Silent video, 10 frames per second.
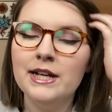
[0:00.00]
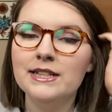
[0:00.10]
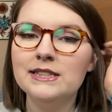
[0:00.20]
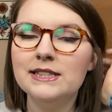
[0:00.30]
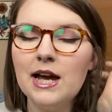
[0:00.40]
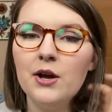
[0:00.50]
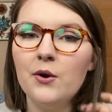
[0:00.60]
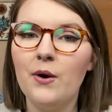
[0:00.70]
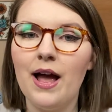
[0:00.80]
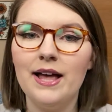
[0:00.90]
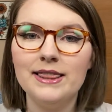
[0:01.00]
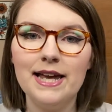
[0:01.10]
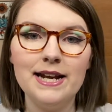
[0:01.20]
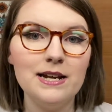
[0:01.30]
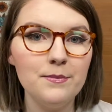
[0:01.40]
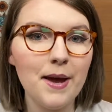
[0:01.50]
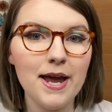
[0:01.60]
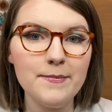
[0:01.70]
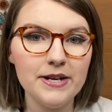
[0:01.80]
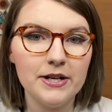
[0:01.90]
So they didn't
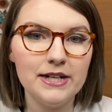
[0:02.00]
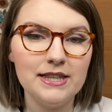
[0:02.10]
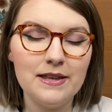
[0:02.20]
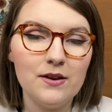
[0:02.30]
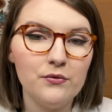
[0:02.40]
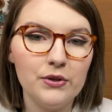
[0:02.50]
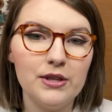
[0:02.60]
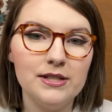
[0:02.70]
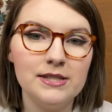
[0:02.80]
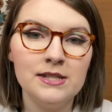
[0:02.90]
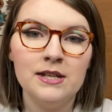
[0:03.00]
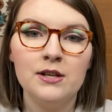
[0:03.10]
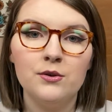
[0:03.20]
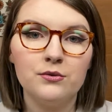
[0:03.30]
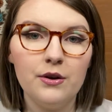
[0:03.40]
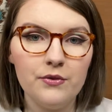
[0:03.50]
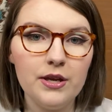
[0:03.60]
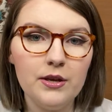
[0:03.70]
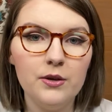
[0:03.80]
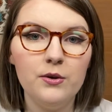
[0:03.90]
pay me or anything for this
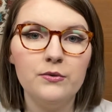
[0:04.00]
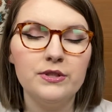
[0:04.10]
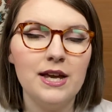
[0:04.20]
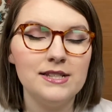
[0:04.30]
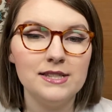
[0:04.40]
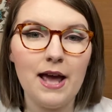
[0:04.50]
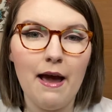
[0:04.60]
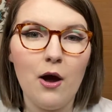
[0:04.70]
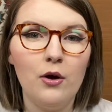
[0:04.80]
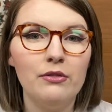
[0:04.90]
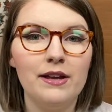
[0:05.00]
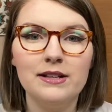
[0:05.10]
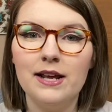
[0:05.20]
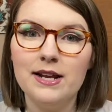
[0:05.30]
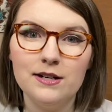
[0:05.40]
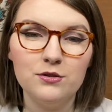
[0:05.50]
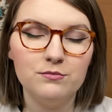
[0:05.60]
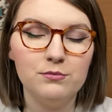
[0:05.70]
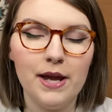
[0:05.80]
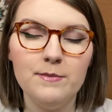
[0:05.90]
review, test out. Like, they
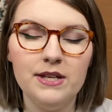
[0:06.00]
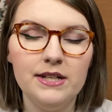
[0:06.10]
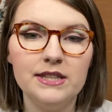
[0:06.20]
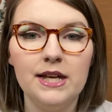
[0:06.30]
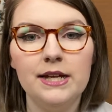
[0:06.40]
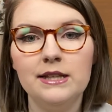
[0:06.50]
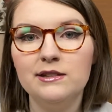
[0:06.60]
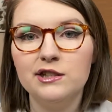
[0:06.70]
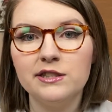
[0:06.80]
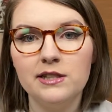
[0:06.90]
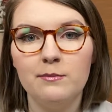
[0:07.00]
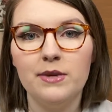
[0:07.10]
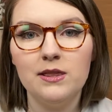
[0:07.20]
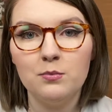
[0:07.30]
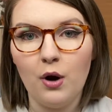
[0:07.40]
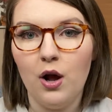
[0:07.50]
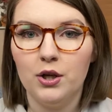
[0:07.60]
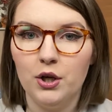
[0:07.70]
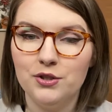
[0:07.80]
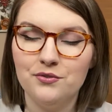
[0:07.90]
didn't pay me anything. They just sent me the
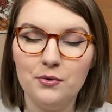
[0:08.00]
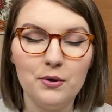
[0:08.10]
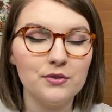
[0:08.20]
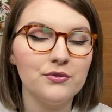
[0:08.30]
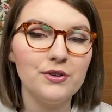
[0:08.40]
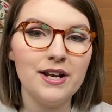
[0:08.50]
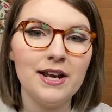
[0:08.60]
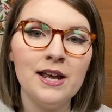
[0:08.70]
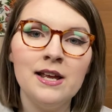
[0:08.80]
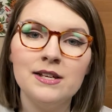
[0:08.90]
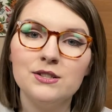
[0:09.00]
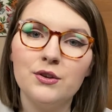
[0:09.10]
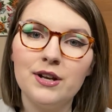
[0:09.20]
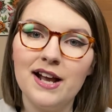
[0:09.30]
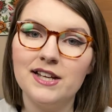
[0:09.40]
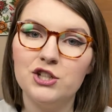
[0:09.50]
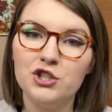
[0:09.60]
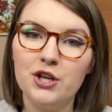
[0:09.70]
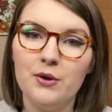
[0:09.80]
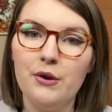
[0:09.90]
product for free so that I could
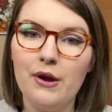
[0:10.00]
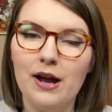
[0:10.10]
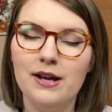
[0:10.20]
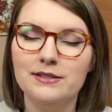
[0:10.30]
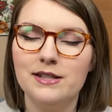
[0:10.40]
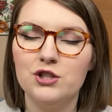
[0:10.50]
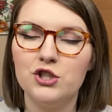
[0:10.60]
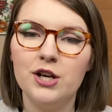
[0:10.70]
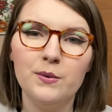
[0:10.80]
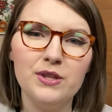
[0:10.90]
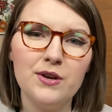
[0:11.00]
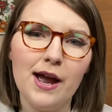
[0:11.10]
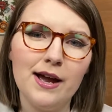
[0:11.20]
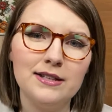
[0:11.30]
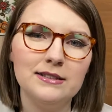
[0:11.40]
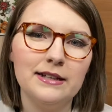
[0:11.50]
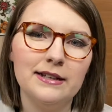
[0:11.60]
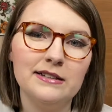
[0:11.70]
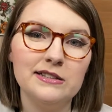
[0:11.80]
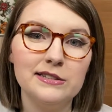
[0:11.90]
show you guys and share it with you guys
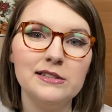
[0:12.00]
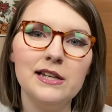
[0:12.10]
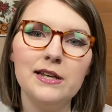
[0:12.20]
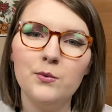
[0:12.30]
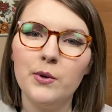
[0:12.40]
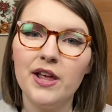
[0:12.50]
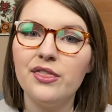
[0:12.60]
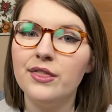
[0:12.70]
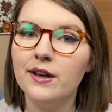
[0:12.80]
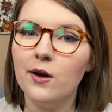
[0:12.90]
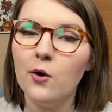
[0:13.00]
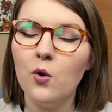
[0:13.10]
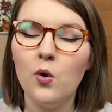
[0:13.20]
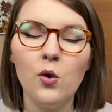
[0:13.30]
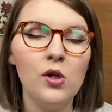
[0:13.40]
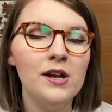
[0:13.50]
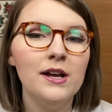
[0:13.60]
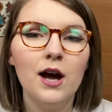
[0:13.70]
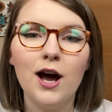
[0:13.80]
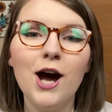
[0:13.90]
and see what the whole
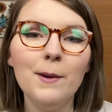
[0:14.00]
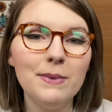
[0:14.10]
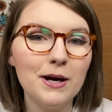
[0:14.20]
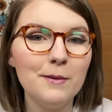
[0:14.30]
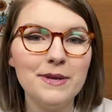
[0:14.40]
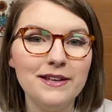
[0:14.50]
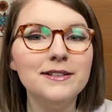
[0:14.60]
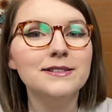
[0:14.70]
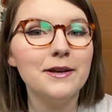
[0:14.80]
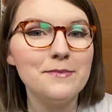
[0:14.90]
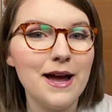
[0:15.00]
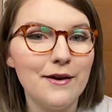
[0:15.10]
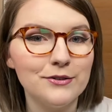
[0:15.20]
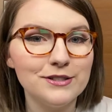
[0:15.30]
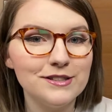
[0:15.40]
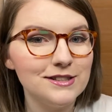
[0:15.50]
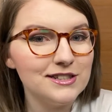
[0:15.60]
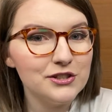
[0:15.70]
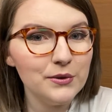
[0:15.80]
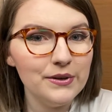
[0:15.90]
hubbub is about this
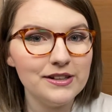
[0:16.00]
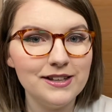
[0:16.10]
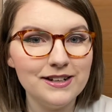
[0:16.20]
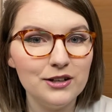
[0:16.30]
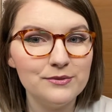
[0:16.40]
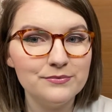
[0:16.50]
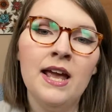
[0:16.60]
jewelry cleaner.